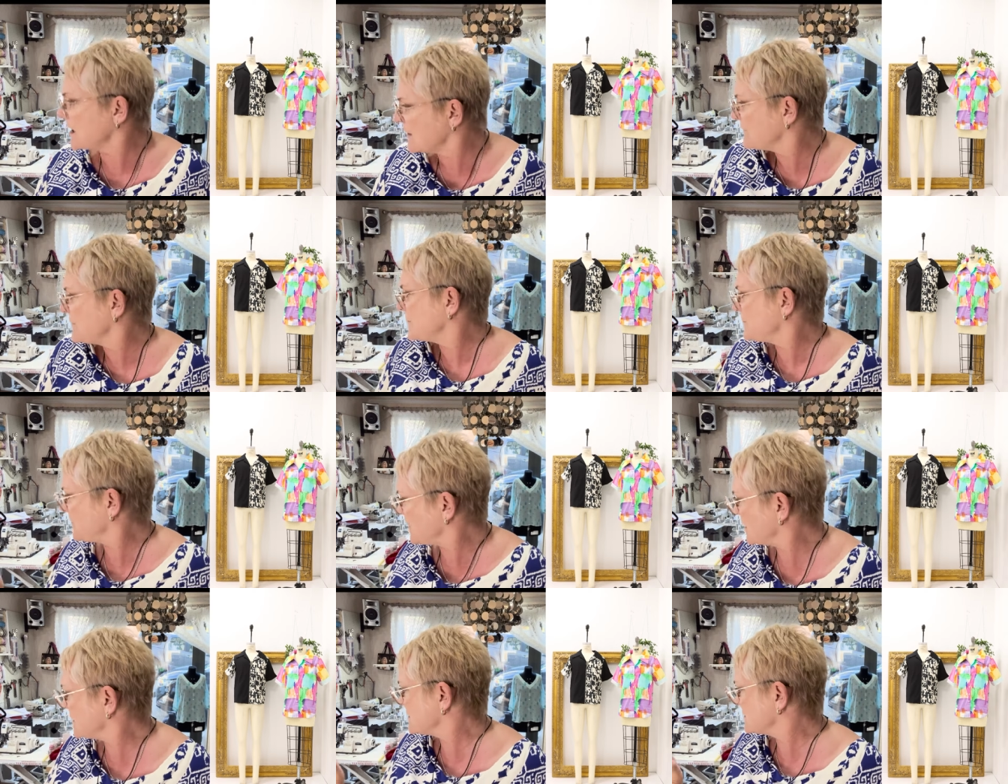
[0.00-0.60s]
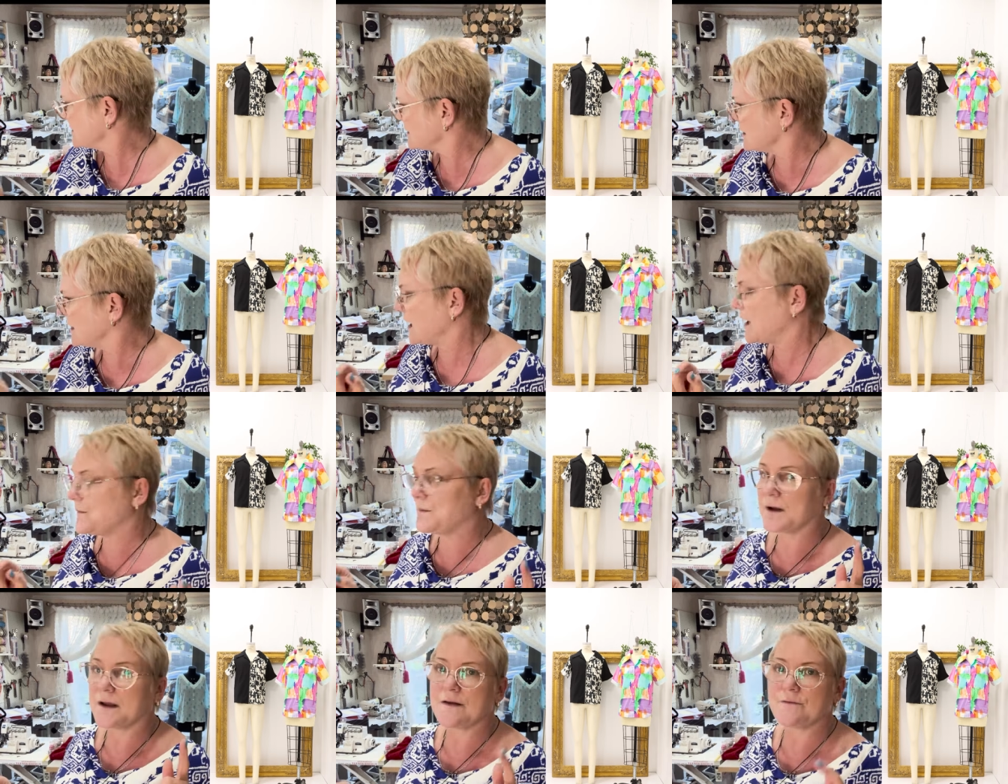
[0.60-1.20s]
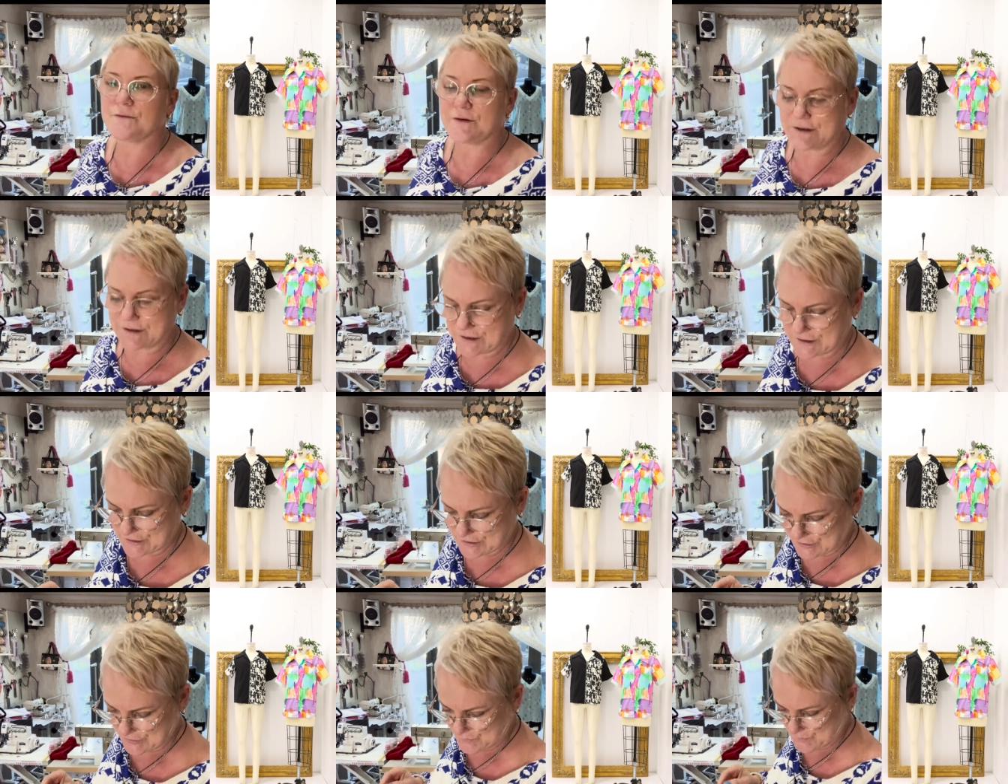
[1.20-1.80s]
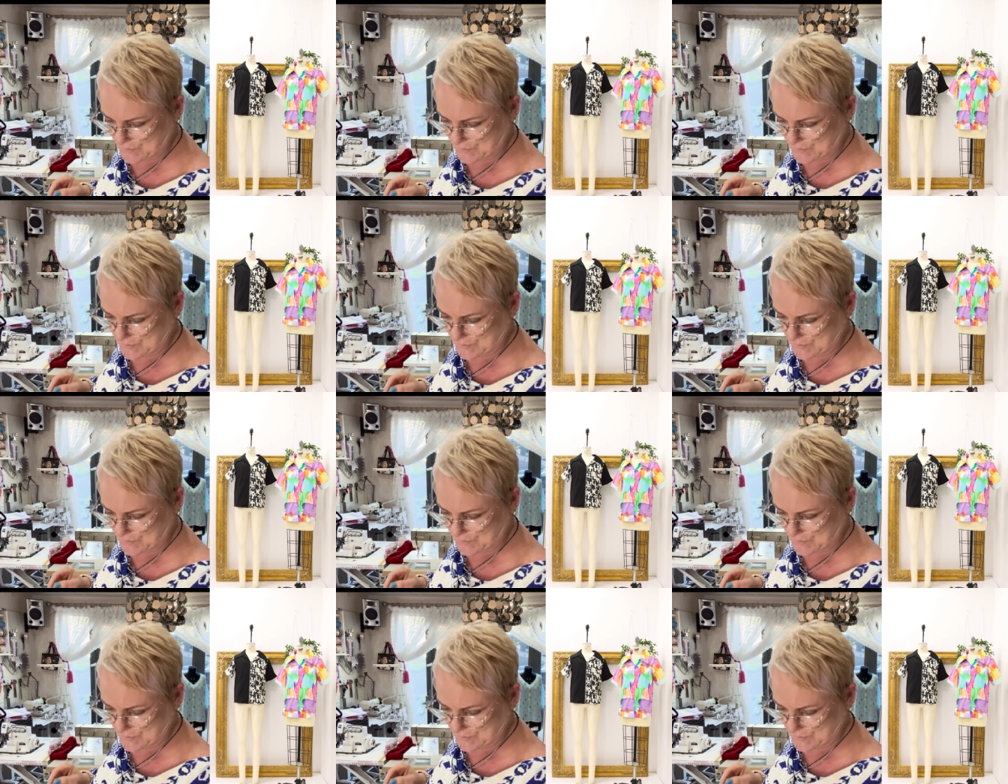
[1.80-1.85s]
Everybody's in. I'm looking for a tissue to